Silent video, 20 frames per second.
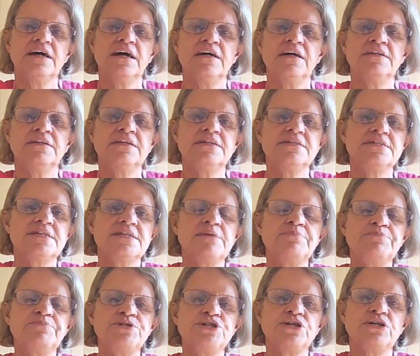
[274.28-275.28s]
uh,
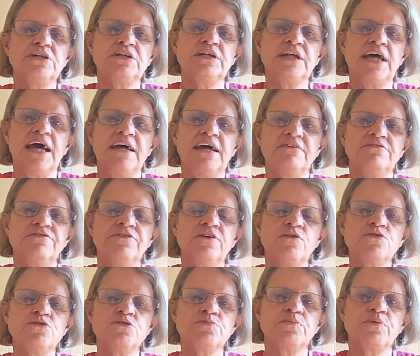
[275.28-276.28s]
deception and
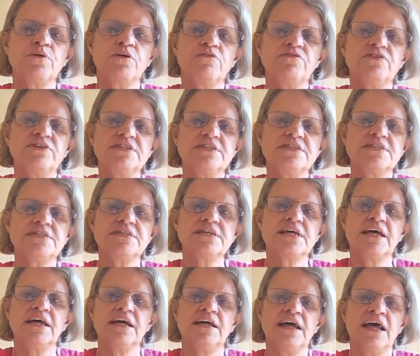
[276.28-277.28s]
false prophets,
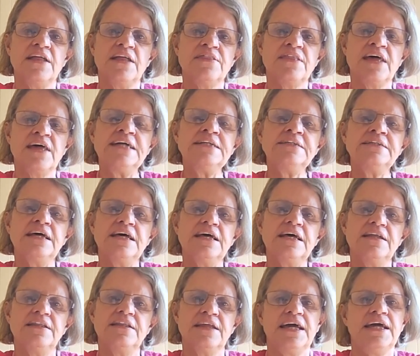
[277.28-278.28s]
and that
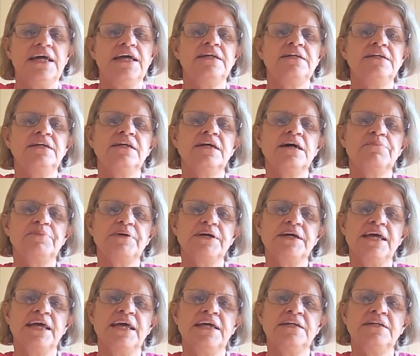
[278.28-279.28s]
they ended up
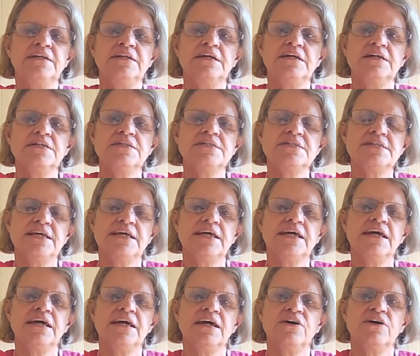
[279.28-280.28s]
again
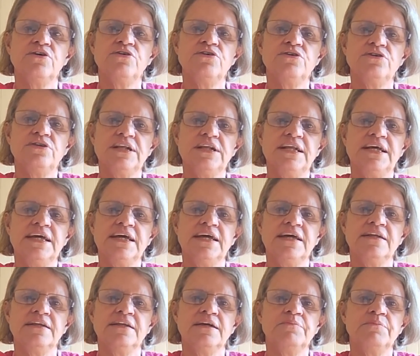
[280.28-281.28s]
seeking an earthly
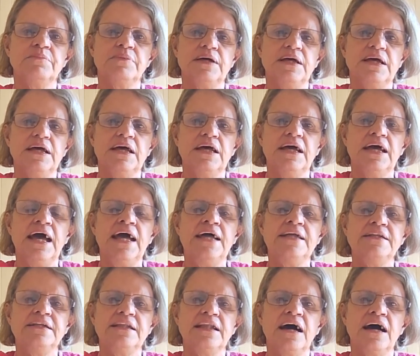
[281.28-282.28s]
kingdom.
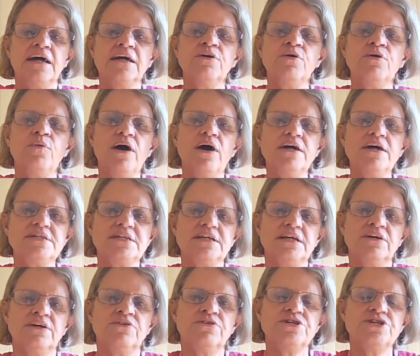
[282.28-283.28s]
And likewise,
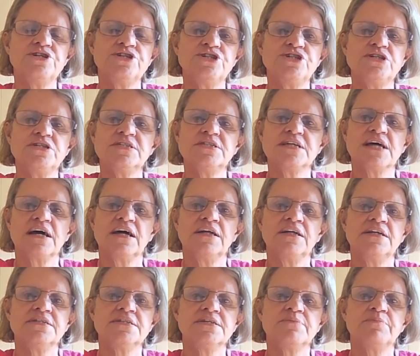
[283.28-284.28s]
in Christian
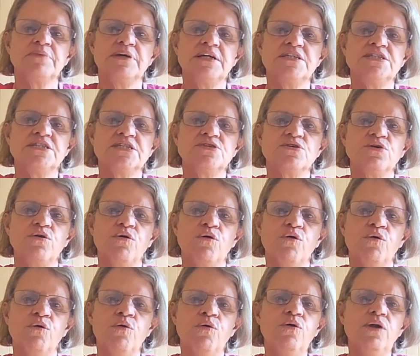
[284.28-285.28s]
Zionism, it's
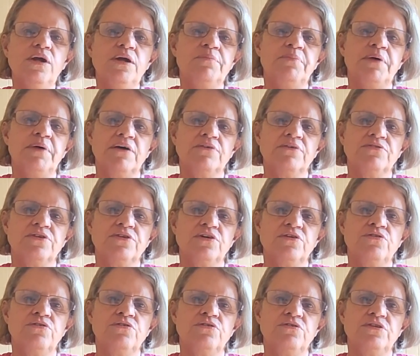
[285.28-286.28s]
all about the
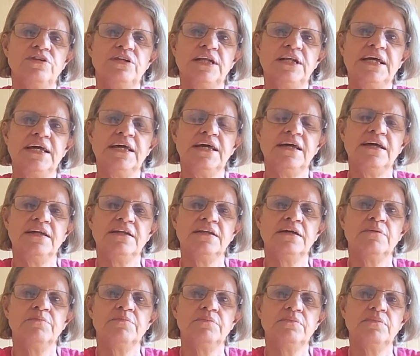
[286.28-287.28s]
earthly
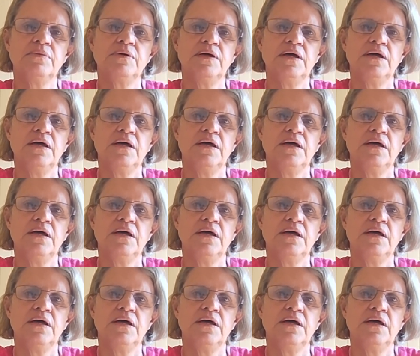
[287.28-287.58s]
kingdom.